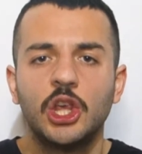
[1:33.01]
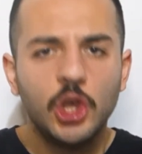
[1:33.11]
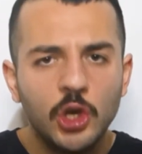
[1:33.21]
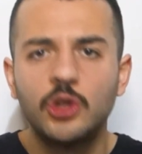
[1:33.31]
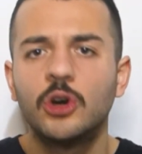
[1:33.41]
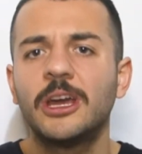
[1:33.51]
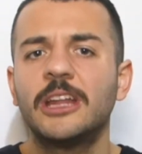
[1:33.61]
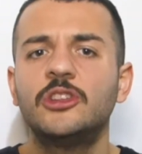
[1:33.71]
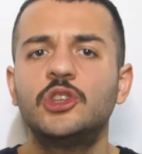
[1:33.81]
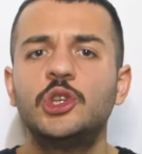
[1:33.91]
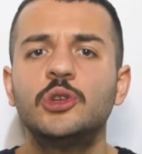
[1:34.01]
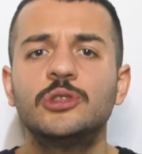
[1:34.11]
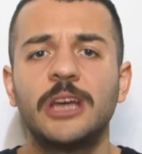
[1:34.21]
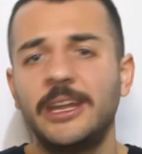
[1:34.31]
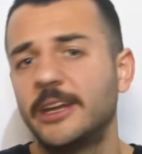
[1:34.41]
You don't get to
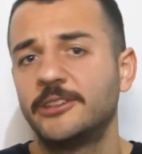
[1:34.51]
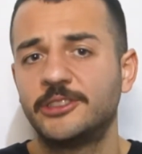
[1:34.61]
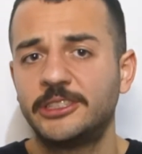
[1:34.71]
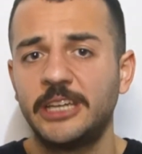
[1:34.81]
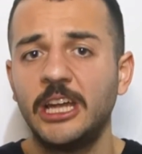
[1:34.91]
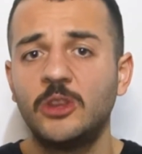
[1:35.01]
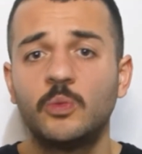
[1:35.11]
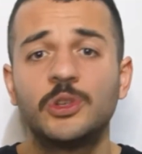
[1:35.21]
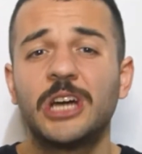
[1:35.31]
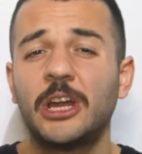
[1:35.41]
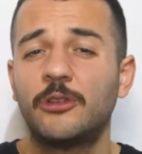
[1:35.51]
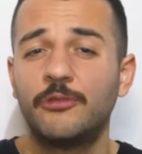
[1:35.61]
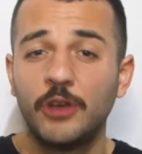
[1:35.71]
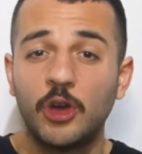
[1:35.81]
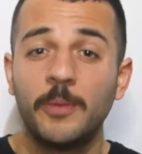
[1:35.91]
choose any other state, which I
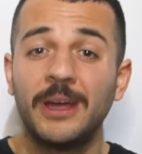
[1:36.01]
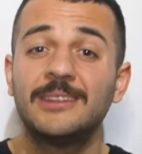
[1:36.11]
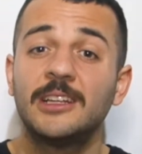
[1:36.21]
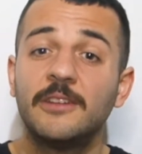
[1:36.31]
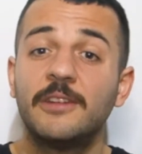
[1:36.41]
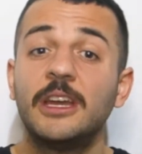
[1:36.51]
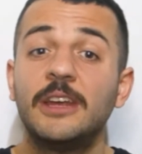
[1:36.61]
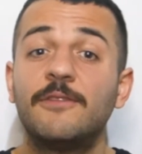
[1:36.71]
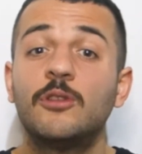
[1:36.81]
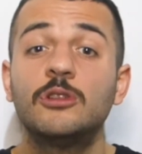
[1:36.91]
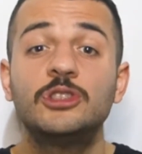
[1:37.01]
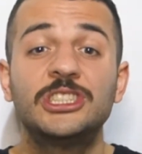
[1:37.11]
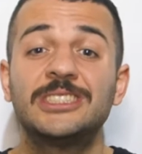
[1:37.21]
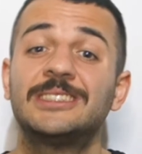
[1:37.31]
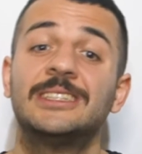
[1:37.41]
don't recommend Delaware if you're
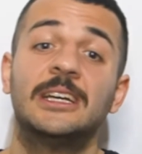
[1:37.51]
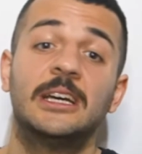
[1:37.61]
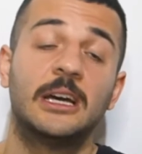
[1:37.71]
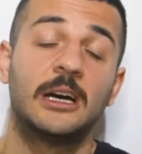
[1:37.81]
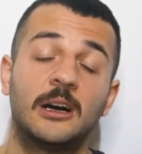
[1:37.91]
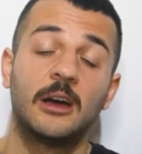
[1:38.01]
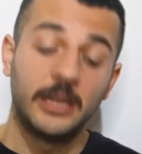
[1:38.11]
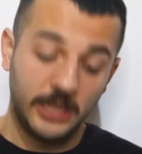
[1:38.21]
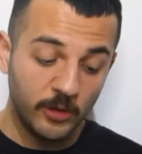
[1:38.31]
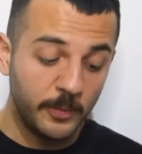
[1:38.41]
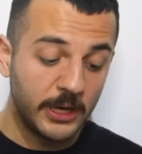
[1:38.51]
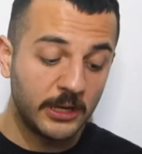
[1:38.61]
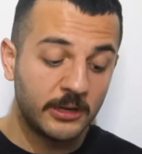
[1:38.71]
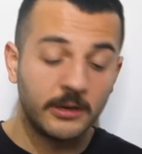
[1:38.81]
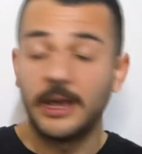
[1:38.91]
just a new
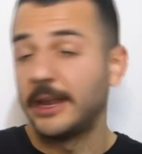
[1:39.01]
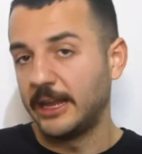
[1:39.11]
beginner